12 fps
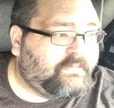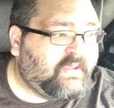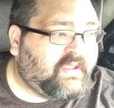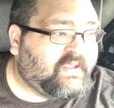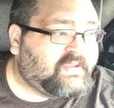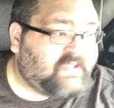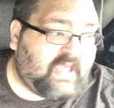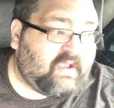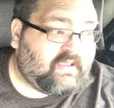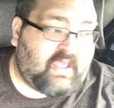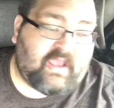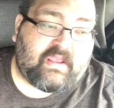Because
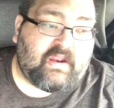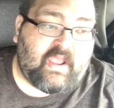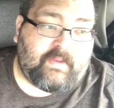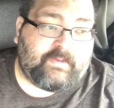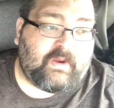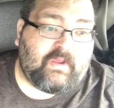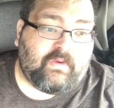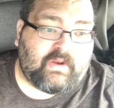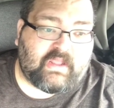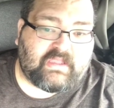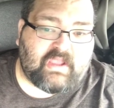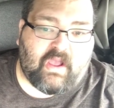that can happen to you
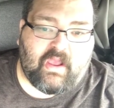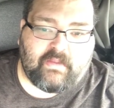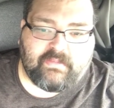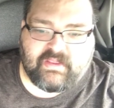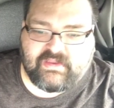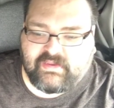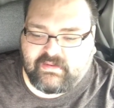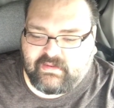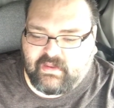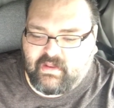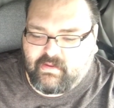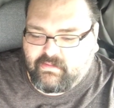anytime. That's,
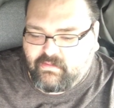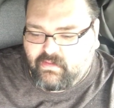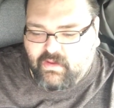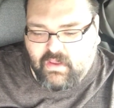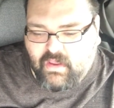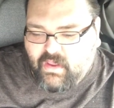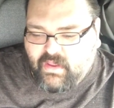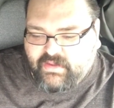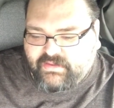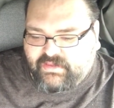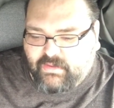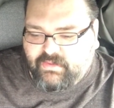
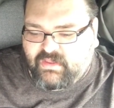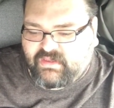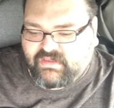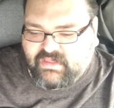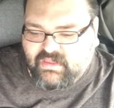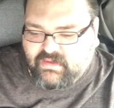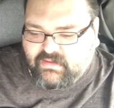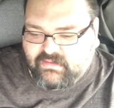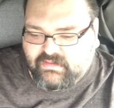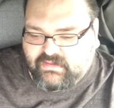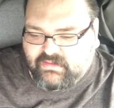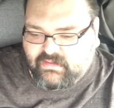some of these
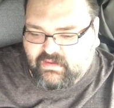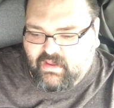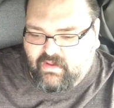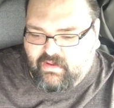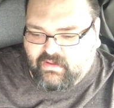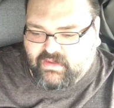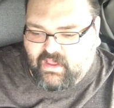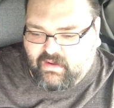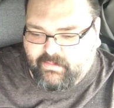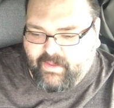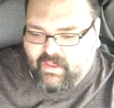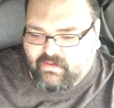things, I'll talk
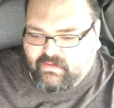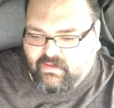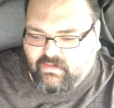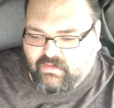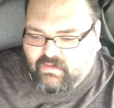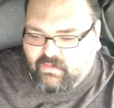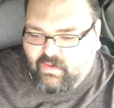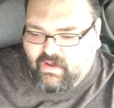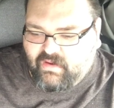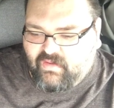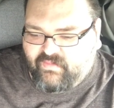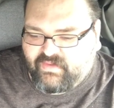about, you can
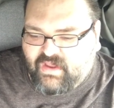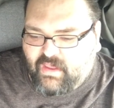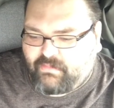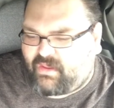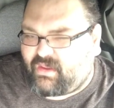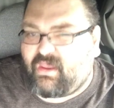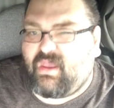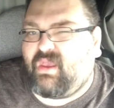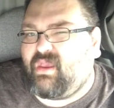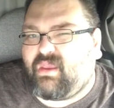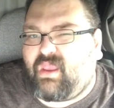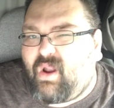acquire over time. Like,
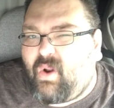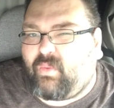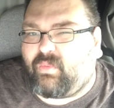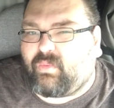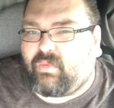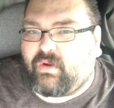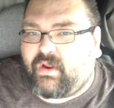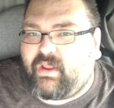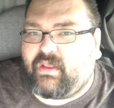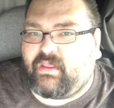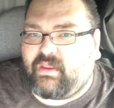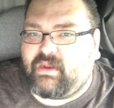you don't
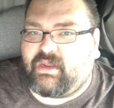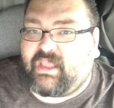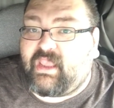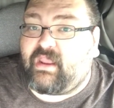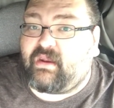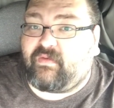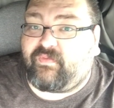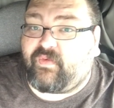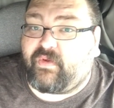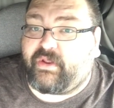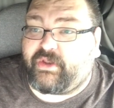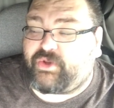really need a
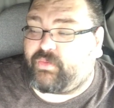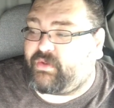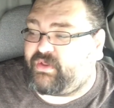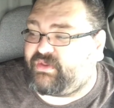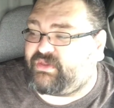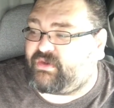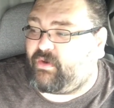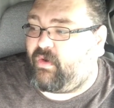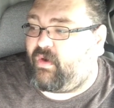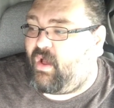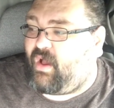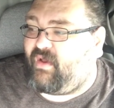fridge when you
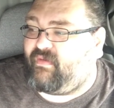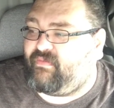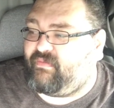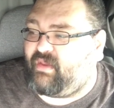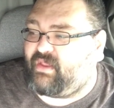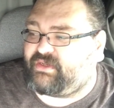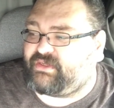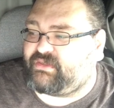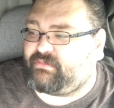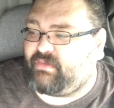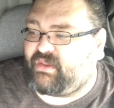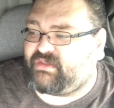start off. It
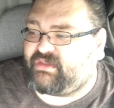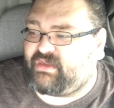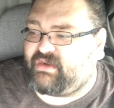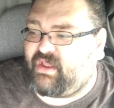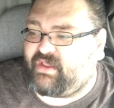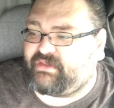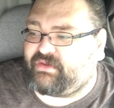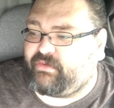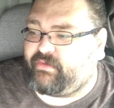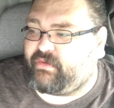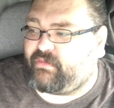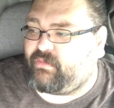just makes it
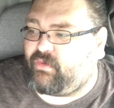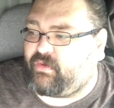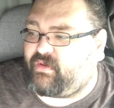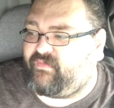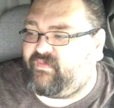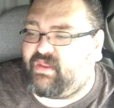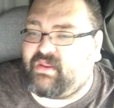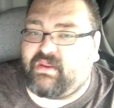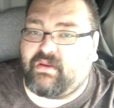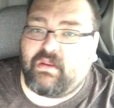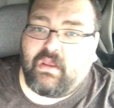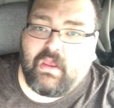nicer and more convenient.